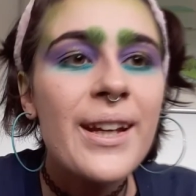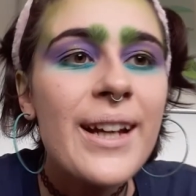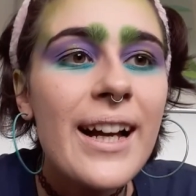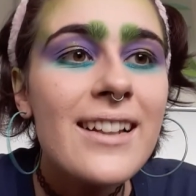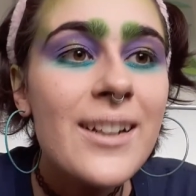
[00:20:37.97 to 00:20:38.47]

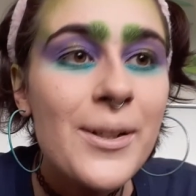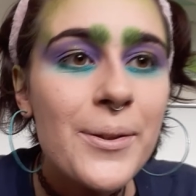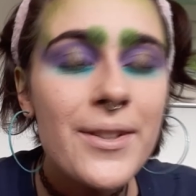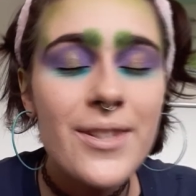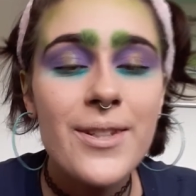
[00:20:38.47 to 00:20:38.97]
Hello!
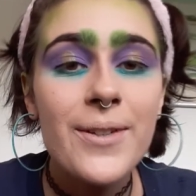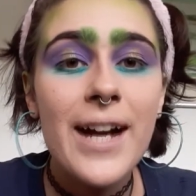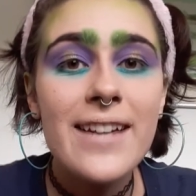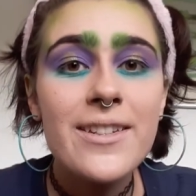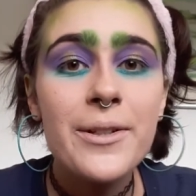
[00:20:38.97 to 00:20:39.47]
So
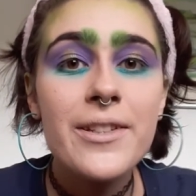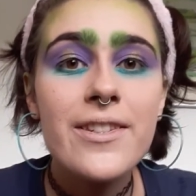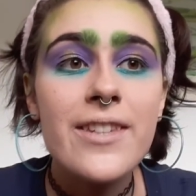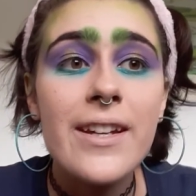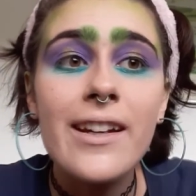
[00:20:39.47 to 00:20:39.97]
as you can
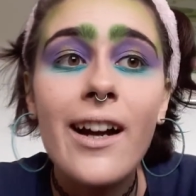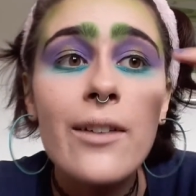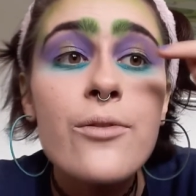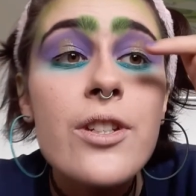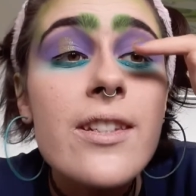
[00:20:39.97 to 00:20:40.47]
see, I've
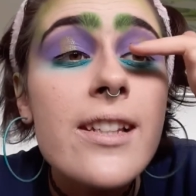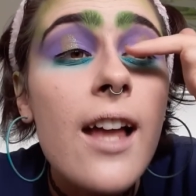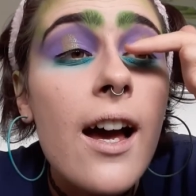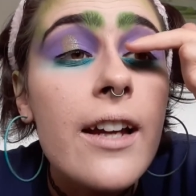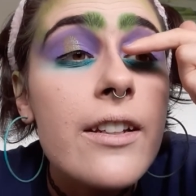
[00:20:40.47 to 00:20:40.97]
just
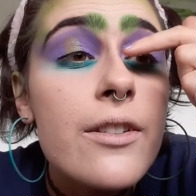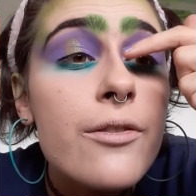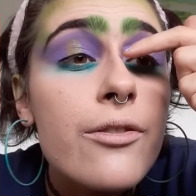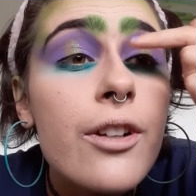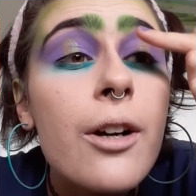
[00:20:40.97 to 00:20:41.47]
lined
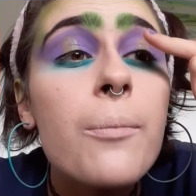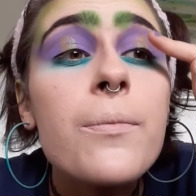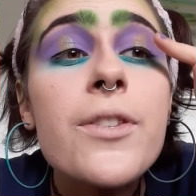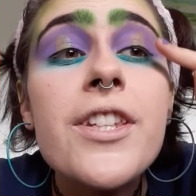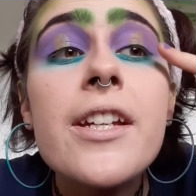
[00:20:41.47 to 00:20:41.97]
from
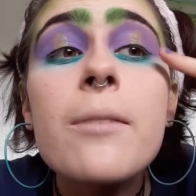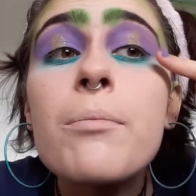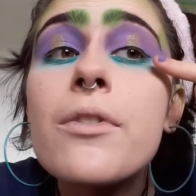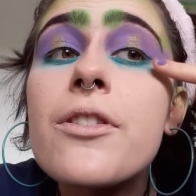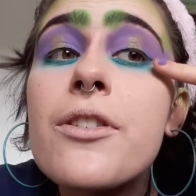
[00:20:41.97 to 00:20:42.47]
tip
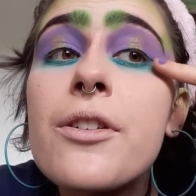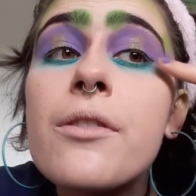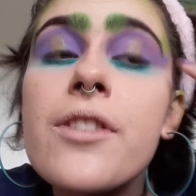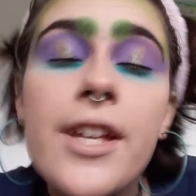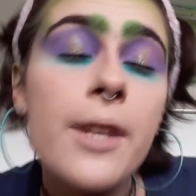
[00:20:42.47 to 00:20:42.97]
to
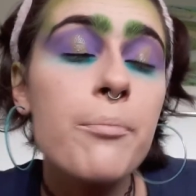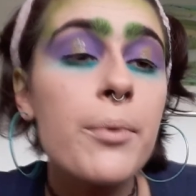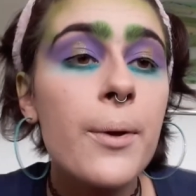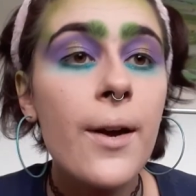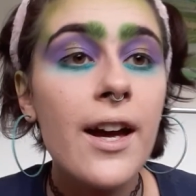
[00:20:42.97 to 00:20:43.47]
tip,
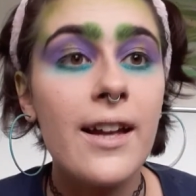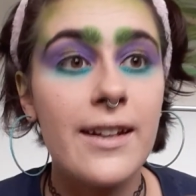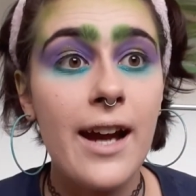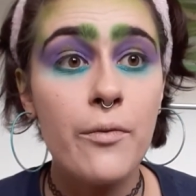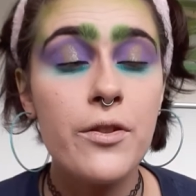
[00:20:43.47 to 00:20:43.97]
and I
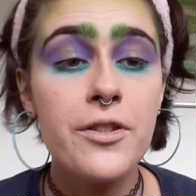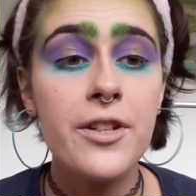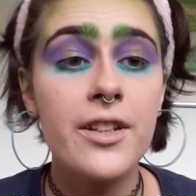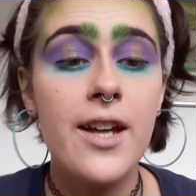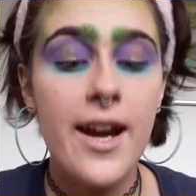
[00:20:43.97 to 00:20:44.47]
haven't
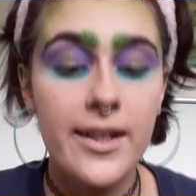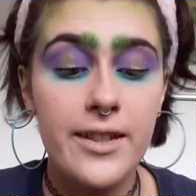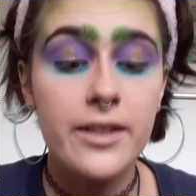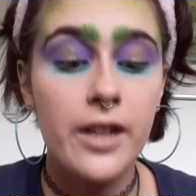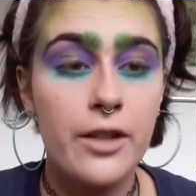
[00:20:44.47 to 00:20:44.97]
done any
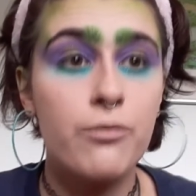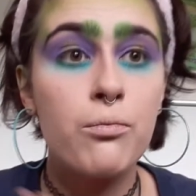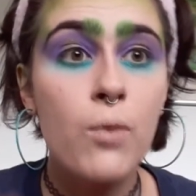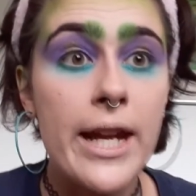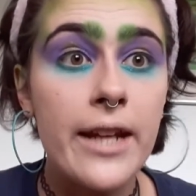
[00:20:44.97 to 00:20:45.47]
kind of
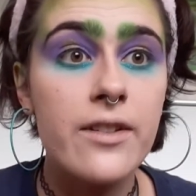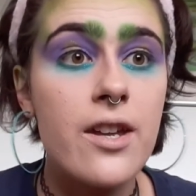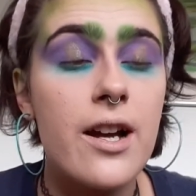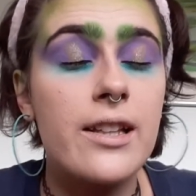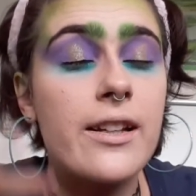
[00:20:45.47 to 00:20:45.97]
winged
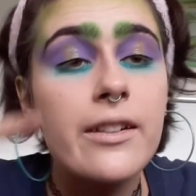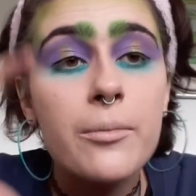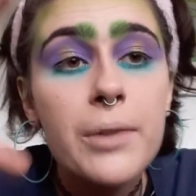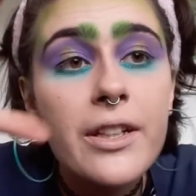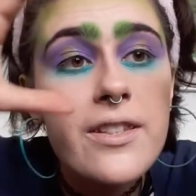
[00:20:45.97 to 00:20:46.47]
eyeliner
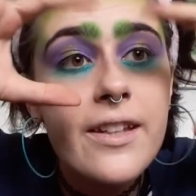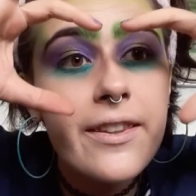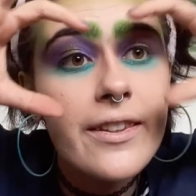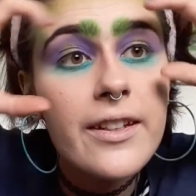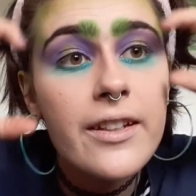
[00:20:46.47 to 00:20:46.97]
because I
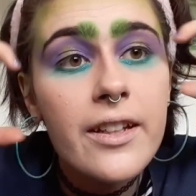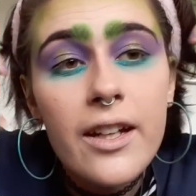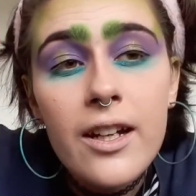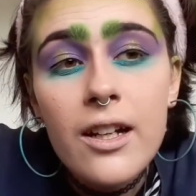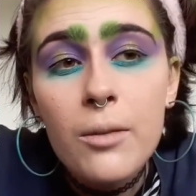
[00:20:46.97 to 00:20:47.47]
think
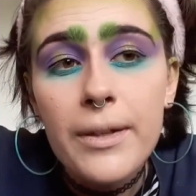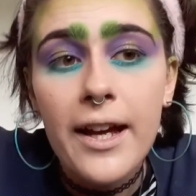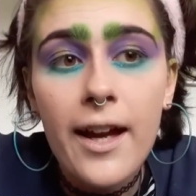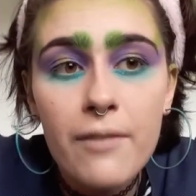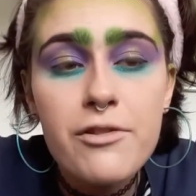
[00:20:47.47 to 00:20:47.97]
we
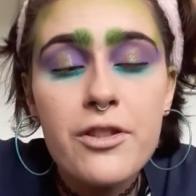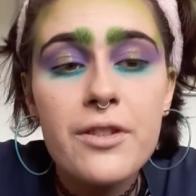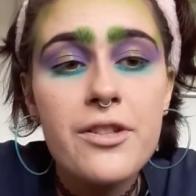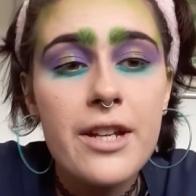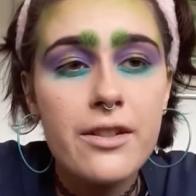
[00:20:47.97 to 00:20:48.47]
have
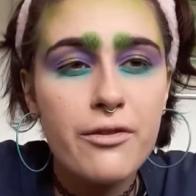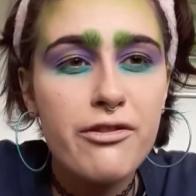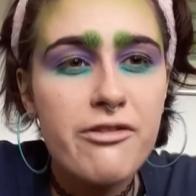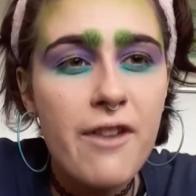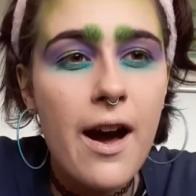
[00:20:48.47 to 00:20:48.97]
such a
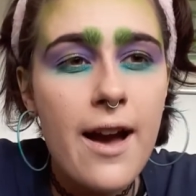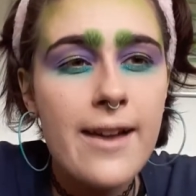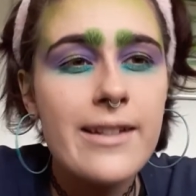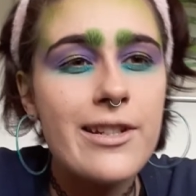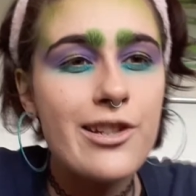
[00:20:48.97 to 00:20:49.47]

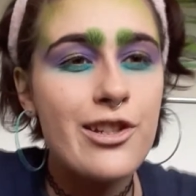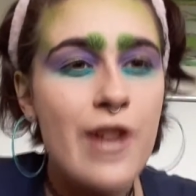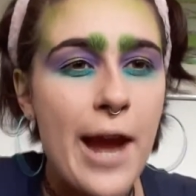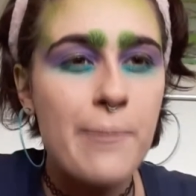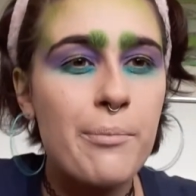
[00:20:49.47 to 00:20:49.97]
defined
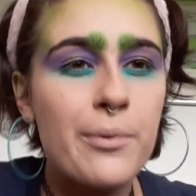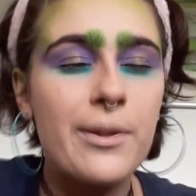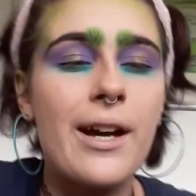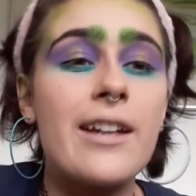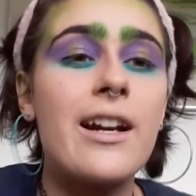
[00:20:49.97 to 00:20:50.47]
shape
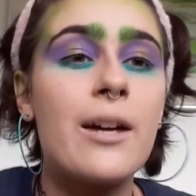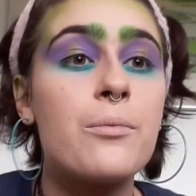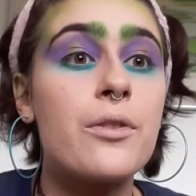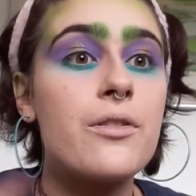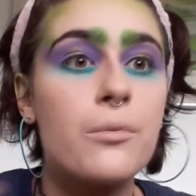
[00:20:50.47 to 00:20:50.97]
that I
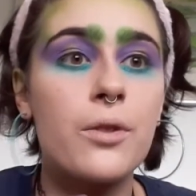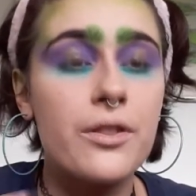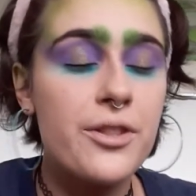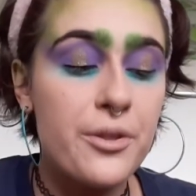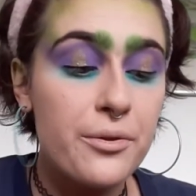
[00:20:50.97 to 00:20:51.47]
wouldn't want
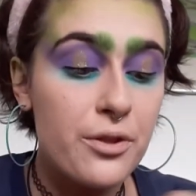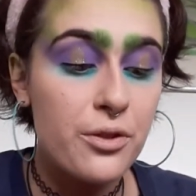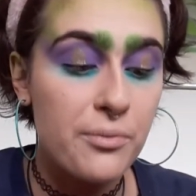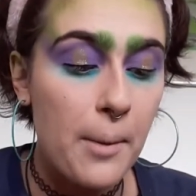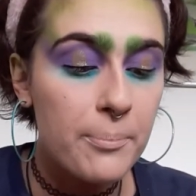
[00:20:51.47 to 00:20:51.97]
to
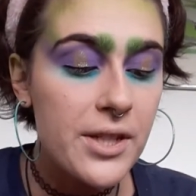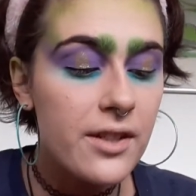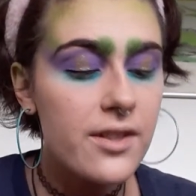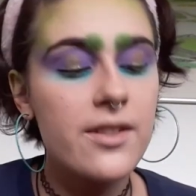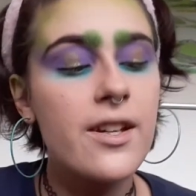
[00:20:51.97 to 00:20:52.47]
disrupt it.